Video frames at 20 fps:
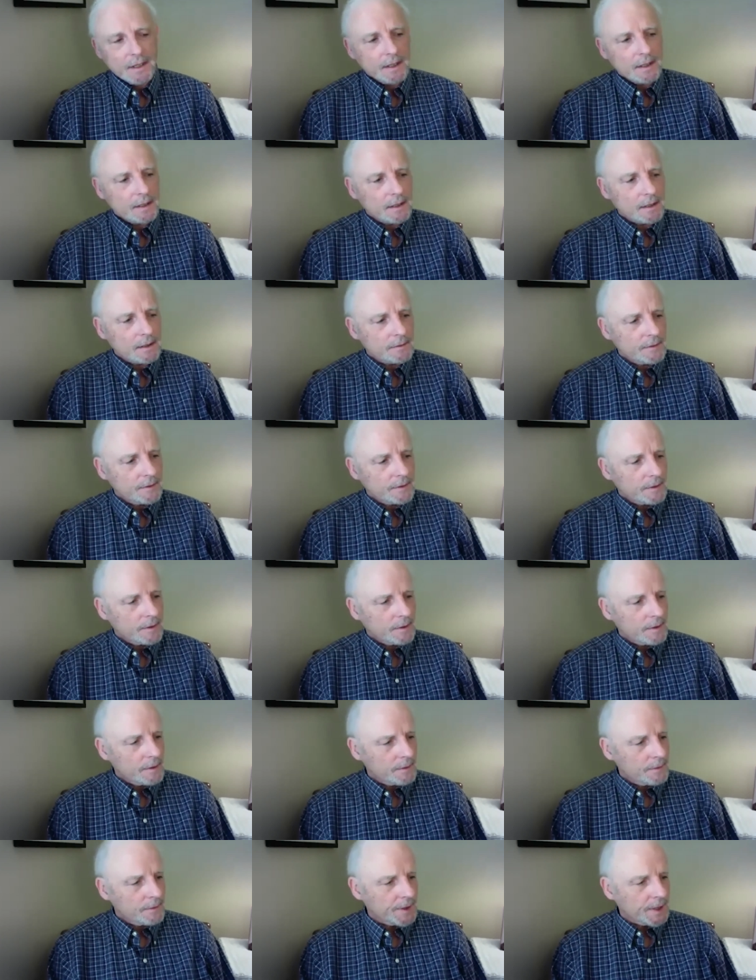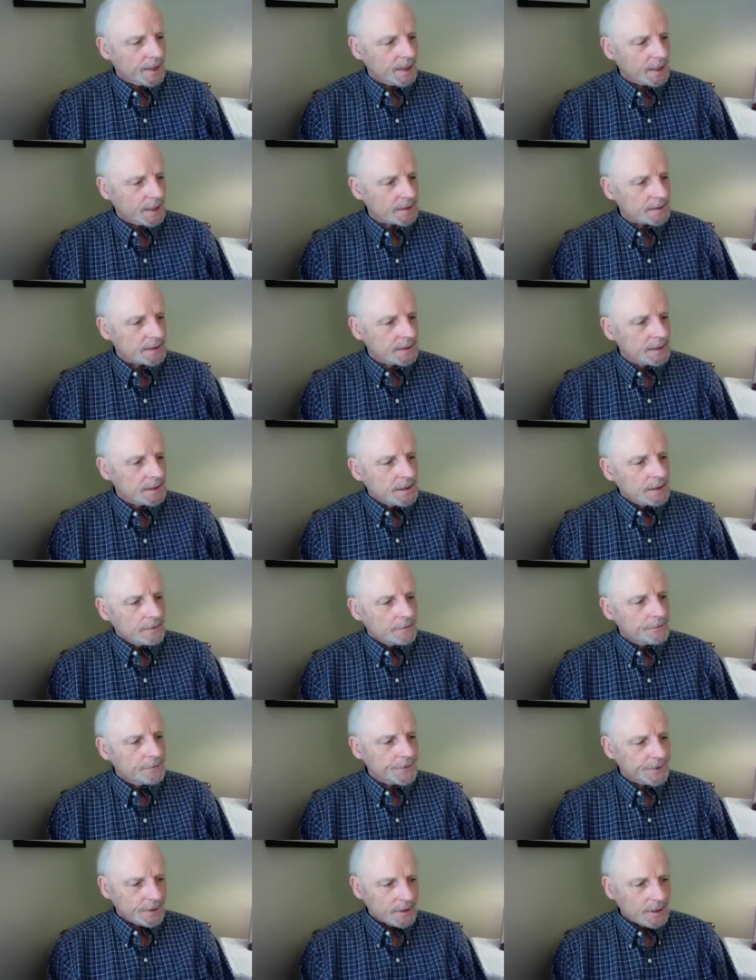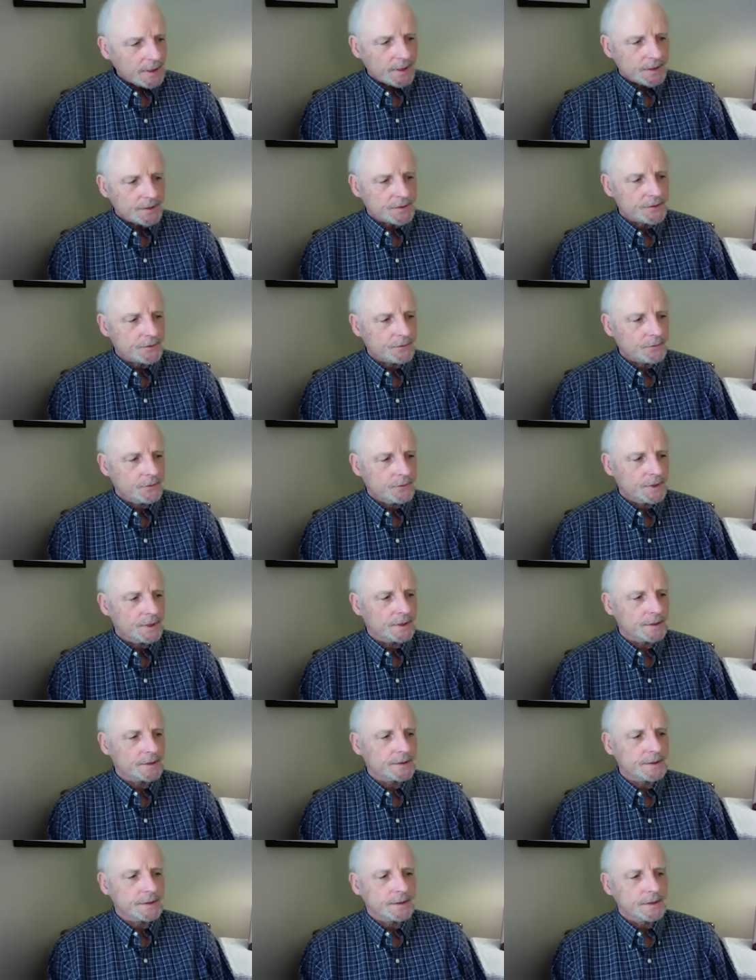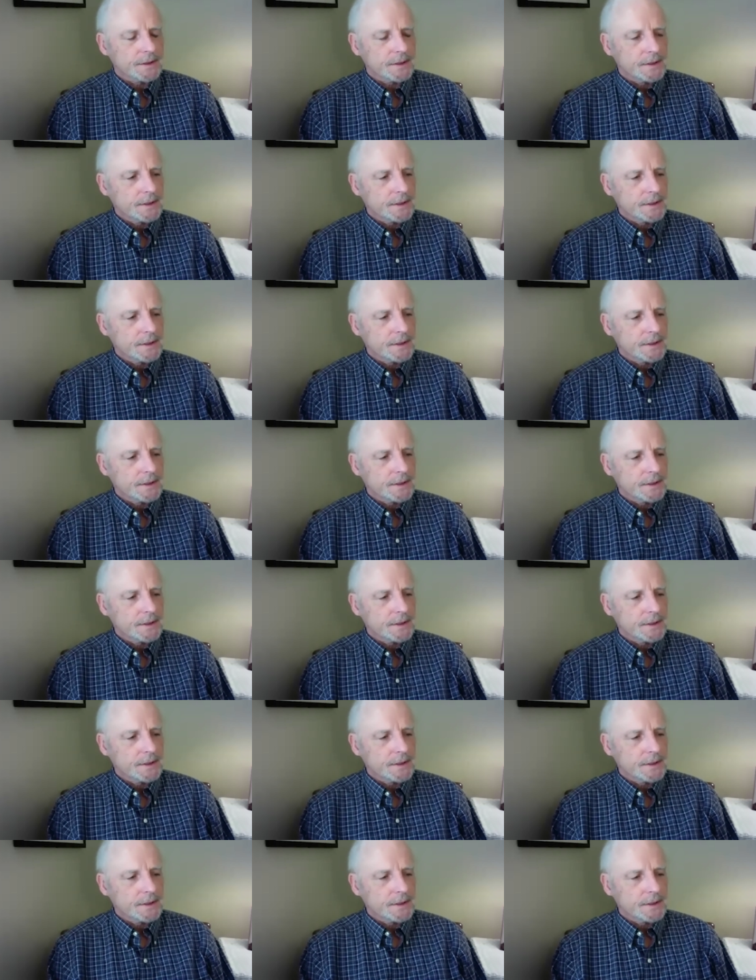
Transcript: that fill us with